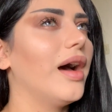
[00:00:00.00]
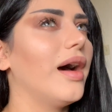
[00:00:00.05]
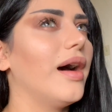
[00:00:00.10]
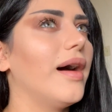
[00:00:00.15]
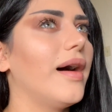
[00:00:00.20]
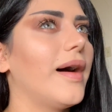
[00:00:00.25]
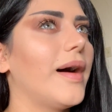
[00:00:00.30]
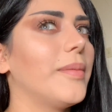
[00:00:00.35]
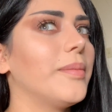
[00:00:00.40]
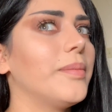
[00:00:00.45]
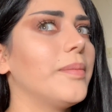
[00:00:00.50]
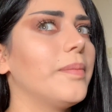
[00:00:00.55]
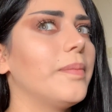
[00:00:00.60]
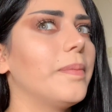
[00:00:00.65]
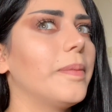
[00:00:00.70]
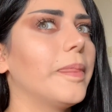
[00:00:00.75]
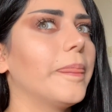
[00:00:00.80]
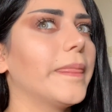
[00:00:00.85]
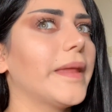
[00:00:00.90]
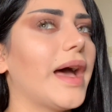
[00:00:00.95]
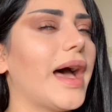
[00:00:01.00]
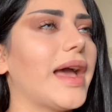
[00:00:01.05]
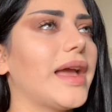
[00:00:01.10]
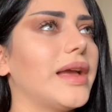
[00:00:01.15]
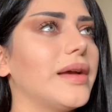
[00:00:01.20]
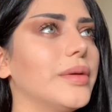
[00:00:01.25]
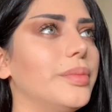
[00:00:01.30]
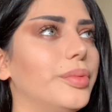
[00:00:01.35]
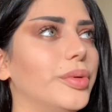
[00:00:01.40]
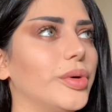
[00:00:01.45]

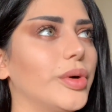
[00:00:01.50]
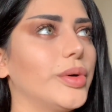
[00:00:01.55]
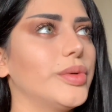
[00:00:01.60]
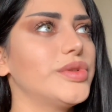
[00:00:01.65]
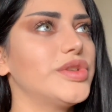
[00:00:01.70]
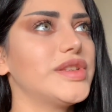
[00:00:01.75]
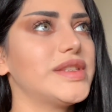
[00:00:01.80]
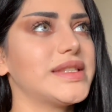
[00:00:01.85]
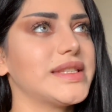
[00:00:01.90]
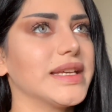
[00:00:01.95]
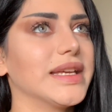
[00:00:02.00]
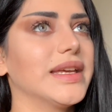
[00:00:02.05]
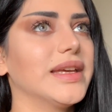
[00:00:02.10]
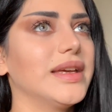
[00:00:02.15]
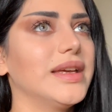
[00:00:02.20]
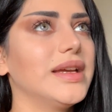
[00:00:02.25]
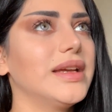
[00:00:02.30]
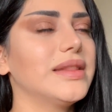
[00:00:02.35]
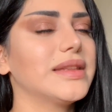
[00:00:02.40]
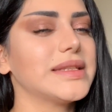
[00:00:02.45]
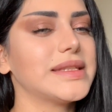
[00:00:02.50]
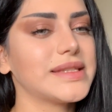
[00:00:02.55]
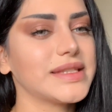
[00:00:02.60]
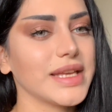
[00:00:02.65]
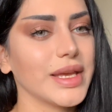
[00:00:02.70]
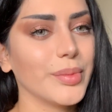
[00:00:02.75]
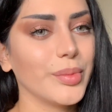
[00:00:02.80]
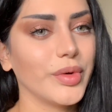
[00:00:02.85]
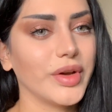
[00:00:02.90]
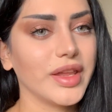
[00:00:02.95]
I approach singing the
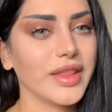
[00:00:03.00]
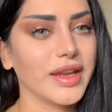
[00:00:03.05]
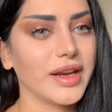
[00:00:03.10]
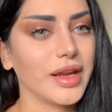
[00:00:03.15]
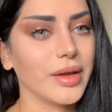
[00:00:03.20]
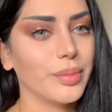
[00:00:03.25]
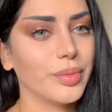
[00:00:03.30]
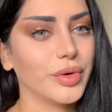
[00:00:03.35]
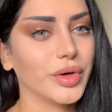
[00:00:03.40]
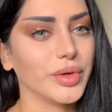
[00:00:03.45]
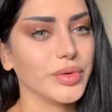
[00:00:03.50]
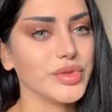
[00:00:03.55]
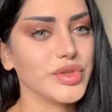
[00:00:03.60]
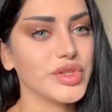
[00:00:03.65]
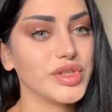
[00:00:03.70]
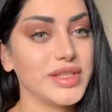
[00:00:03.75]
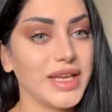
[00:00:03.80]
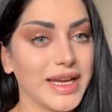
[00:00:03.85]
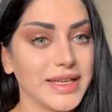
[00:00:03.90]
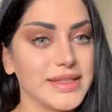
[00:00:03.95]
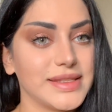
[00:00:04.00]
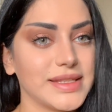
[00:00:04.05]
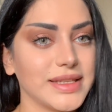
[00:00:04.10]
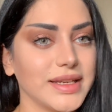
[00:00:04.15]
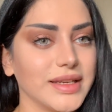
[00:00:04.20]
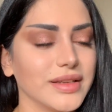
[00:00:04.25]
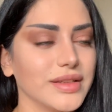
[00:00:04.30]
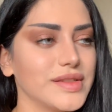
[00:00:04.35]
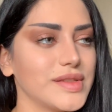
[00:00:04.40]
same way that I approach dancing.